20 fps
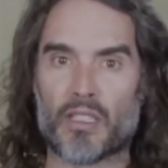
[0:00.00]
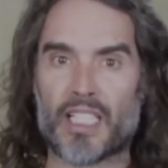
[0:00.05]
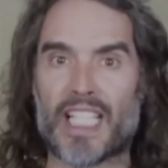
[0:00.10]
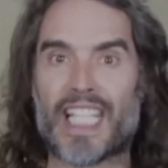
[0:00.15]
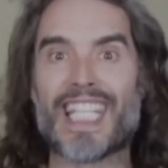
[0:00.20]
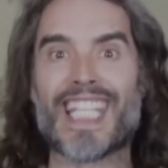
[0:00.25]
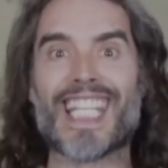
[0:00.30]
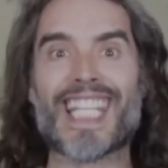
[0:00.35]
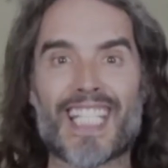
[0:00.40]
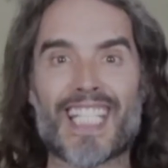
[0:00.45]

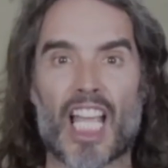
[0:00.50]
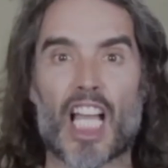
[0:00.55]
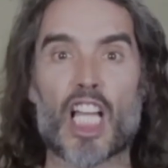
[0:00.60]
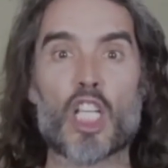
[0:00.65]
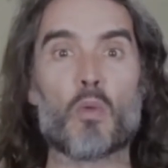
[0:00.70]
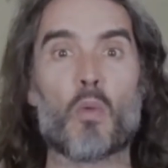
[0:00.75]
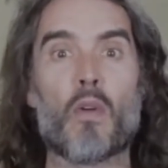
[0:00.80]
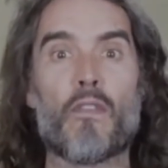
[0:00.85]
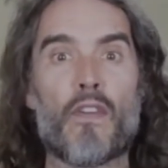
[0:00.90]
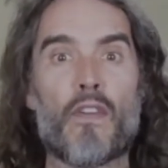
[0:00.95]
In this
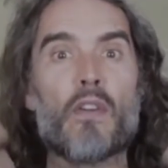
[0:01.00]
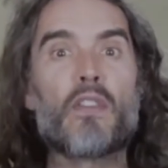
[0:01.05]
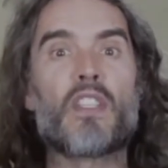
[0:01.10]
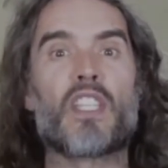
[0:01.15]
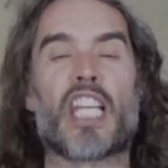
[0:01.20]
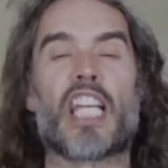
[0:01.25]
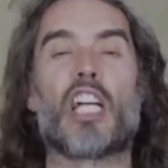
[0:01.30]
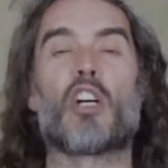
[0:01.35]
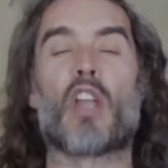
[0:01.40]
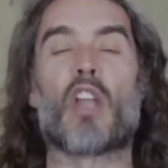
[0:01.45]
case, we're
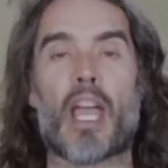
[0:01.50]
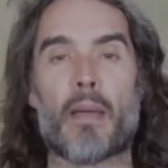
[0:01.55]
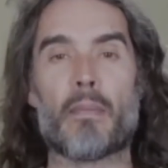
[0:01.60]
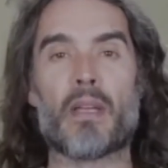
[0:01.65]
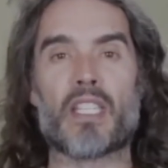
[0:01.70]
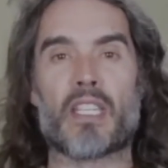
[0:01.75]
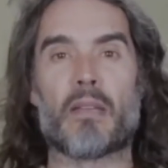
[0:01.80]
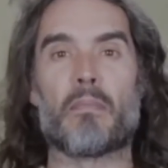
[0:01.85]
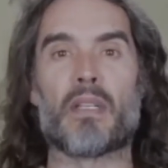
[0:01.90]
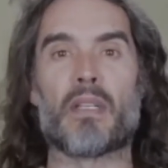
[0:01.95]
focusing on
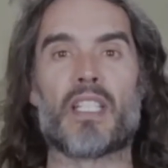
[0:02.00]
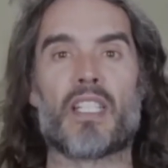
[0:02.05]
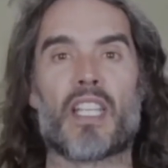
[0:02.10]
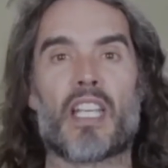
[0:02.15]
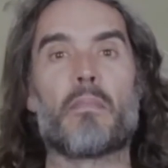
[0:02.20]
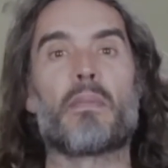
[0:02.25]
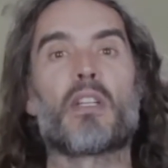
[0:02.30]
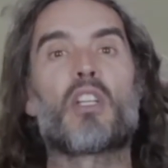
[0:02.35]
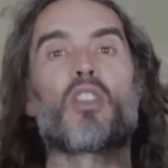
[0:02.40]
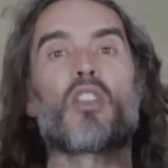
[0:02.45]

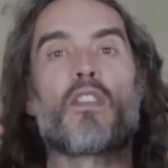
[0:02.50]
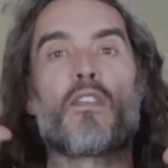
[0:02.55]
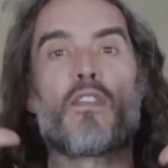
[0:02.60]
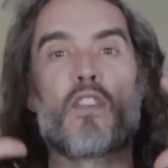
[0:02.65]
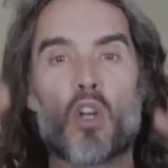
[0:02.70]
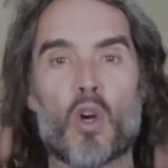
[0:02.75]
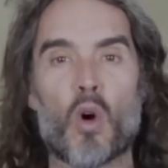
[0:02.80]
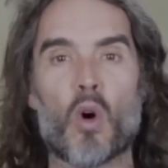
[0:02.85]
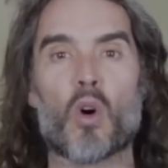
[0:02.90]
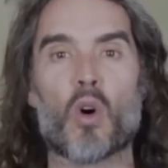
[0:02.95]
MSNBC because, of
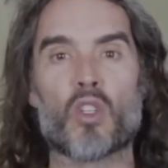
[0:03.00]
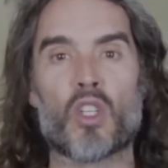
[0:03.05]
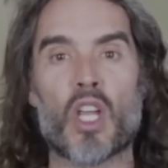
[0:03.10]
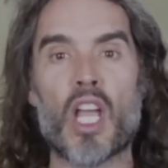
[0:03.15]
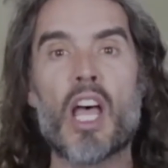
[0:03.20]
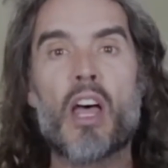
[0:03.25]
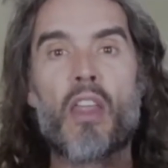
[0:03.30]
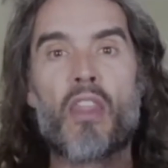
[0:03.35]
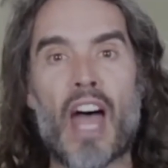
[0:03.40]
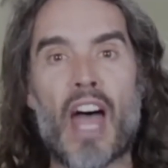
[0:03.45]
course,
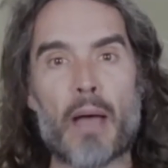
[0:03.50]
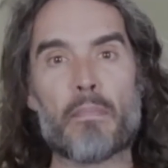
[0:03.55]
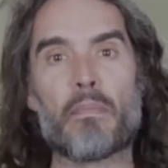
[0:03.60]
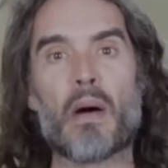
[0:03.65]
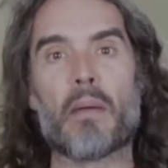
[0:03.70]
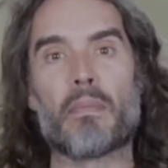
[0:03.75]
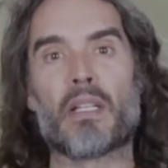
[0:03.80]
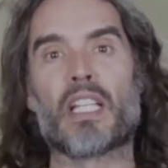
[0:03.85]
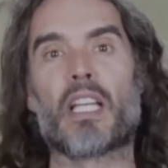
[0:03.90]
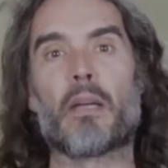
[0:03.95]
that
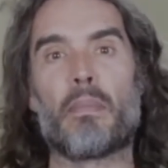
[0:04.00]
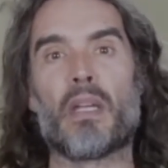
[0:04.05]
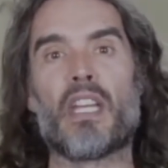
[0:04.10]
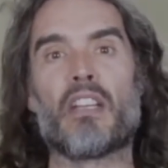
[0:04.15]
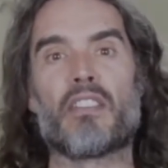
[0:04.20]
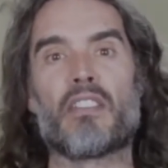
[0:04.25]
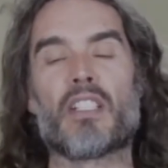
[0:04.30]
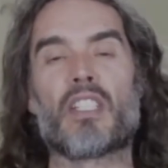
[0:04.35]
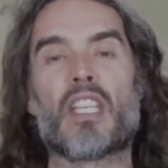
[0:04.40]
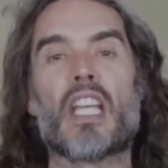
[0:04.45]
public
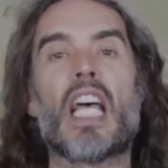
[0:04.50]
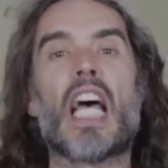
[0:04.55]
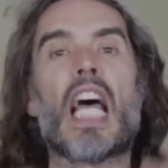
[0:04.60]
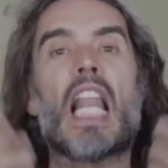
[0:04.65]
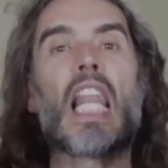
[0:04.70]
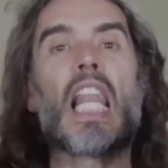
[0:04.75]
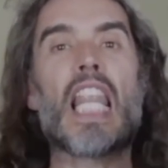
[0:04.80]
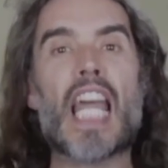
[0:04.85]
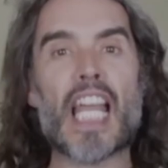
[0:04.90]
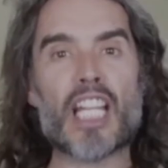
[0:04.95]
appearance
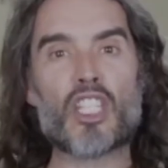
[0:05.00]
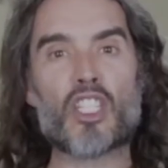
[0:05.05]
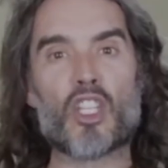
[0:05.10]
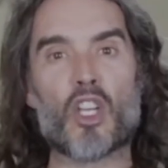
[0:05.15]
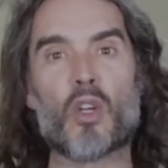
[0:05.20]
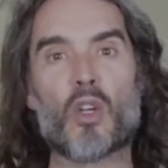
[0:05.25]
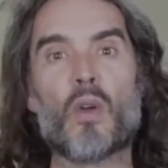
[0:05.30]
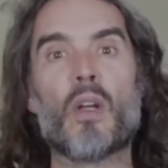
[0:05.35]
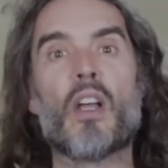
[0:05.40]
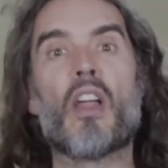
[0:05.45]
led
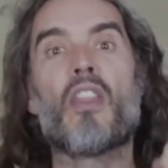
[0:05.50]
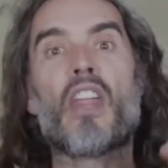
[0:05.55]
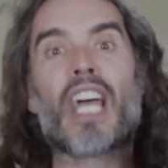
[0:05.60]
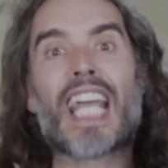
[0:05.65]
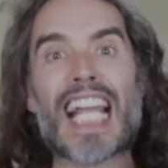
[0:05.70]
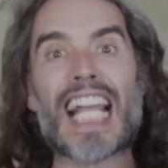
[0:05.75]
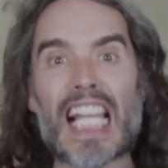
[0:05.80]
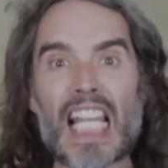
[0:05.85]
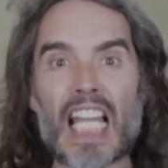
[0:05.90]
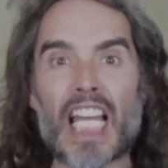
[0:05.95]
to the
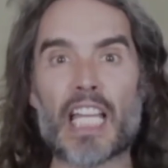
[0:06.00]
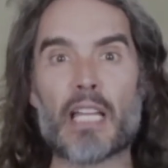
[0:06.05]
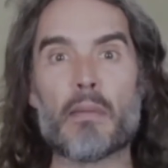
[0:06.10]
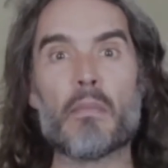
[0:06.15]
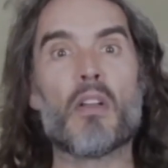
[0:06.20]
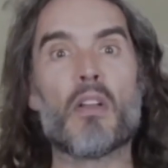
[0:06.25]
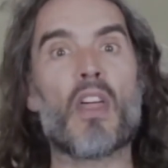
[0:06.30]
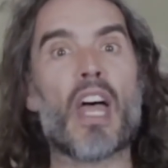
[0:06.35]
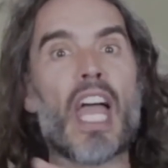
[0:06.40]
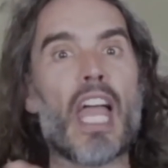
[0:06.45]
claim
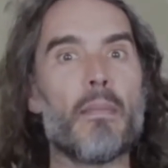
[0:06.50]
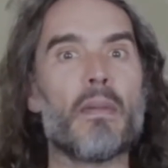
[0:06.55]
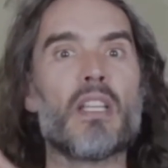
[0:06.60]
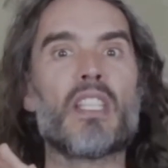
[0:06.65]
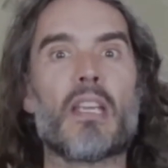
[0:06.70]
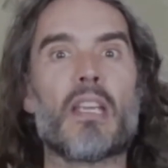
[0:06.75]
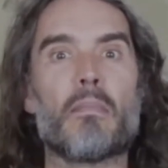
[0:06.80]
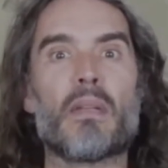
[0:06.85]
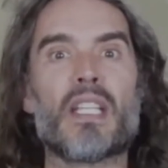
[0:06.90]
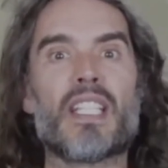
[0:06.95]
that
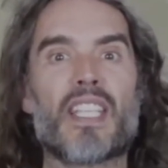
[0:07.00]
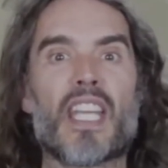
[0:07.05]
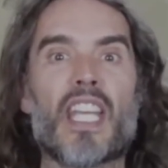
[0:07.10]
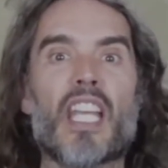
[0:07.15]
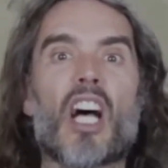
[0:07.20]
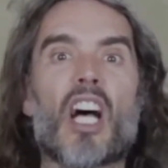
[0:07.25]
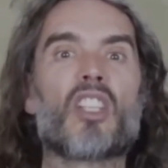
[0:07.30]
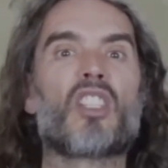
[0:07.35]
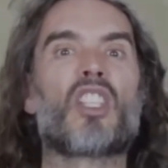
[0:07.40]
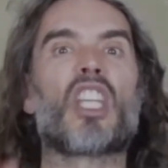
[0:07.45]
MSNBC
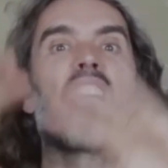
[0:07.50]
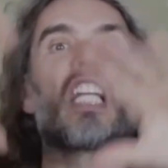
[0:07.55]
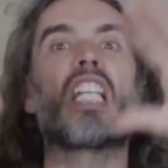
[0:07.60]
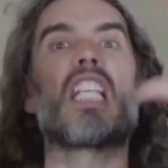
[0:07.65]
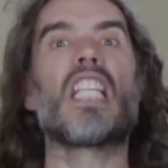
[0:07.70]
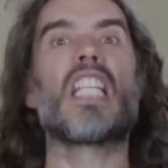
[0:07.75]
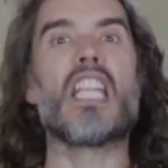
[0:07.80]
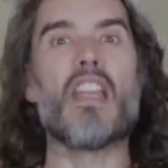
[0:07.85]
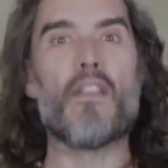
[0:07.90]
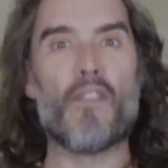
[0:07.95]
are
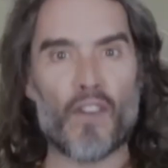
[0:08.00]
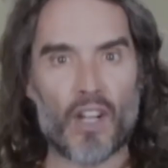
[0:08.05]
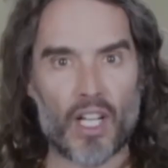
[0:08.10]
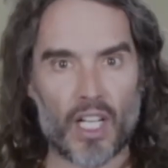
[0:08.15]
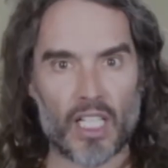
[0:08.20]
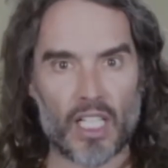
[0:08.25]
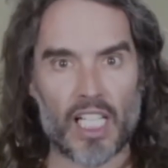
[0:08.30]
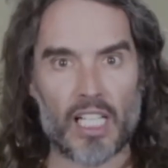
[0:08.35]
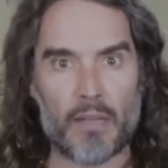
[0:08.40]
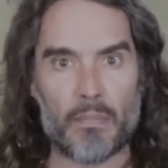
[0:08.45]

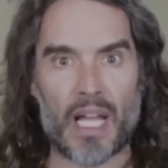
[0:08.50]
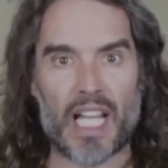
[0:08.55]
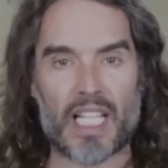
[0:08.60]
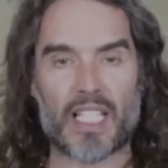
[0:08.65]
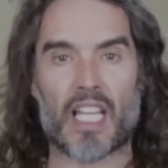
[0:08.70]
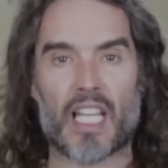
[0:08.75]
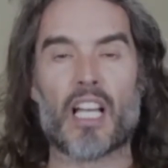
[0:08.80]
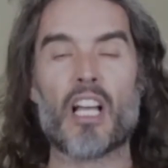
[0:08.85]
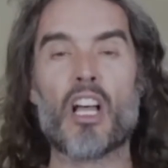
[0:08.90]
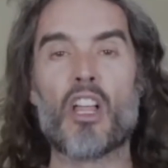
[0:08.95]
significantly
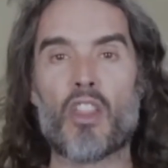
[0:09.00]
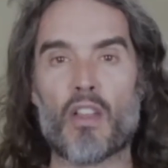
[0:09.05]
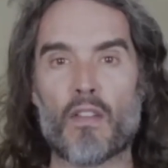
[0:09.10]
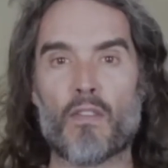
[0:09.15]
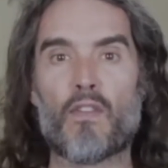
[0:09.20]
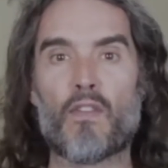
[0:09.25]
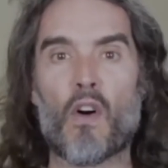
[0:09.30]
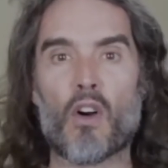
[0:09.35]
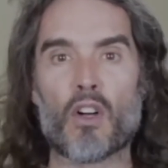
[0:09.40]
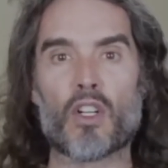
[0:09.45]
better than
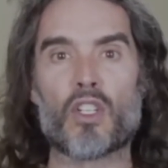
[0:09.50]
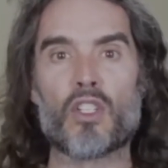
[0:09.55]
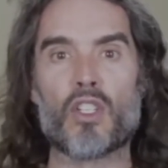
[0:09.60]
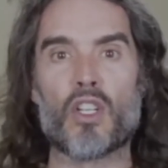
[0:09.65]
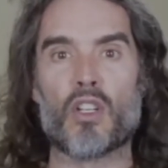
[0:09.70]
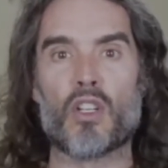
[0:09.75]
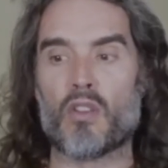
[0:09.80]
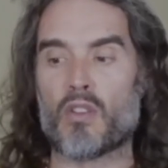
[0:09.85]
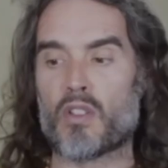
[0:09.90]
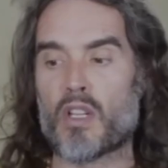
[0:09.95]
Fox
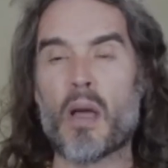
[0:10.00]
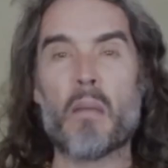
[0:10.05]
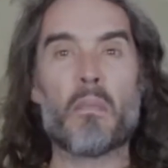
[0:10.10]
News.